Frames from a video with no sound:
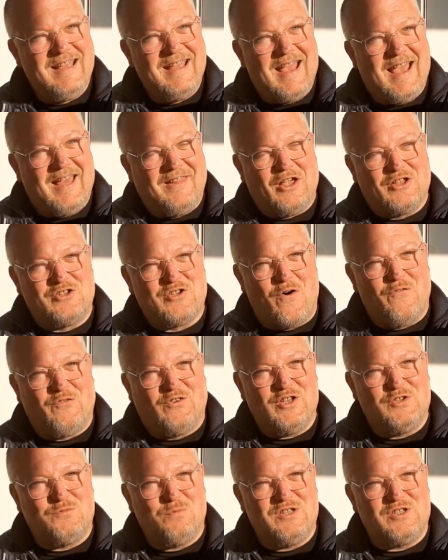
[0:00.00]
And that's all for
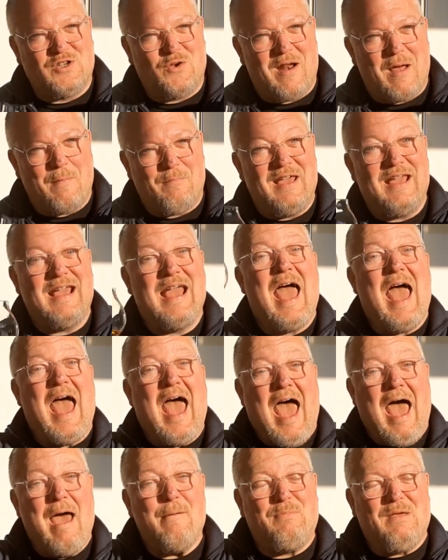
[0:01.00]
this whiskey rambling.
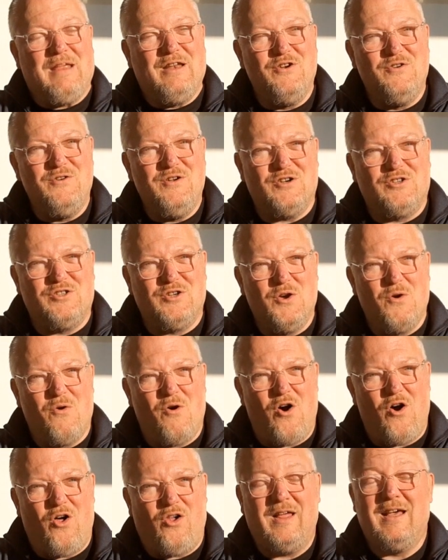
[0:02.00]
Happy New Year to you
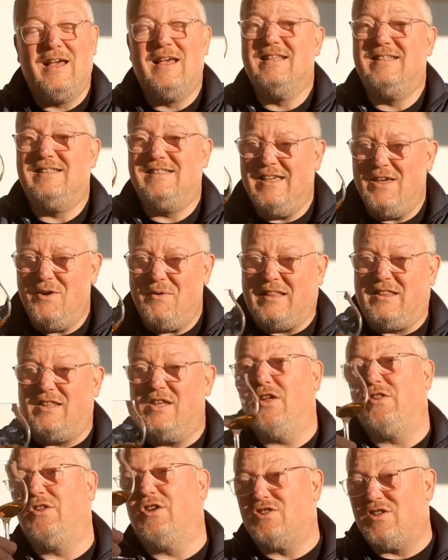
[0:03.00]
all. See you at
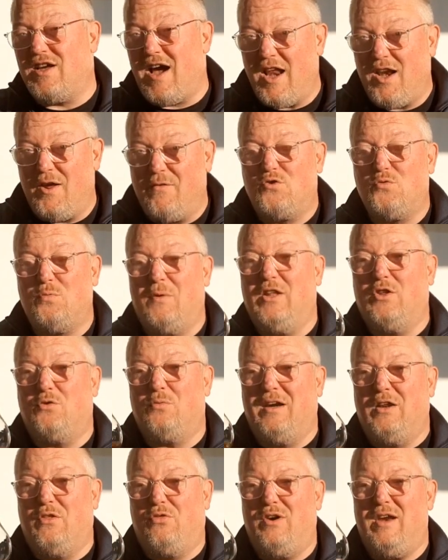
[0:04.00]
the other side of
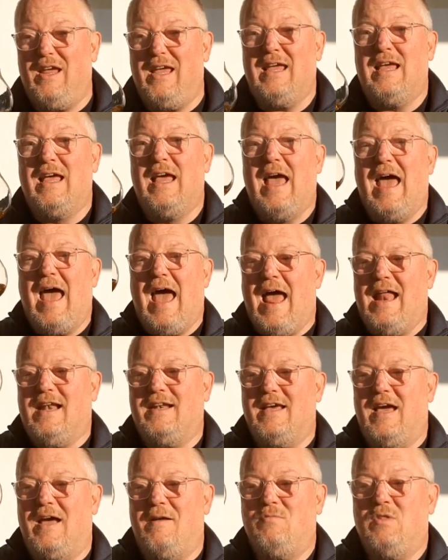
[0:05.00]
2023. And
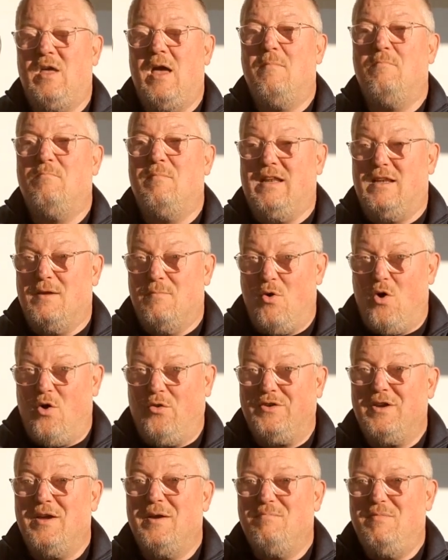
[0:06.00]
may the
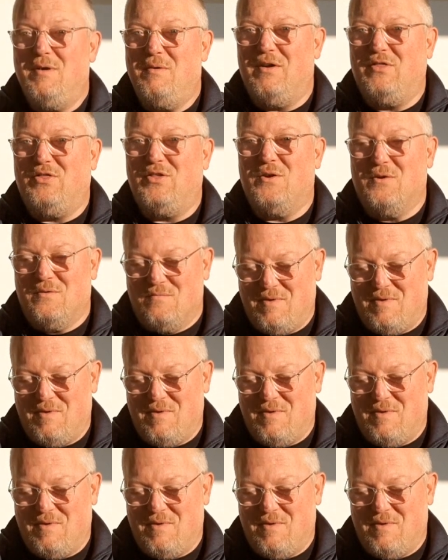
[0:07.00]
malt be with you.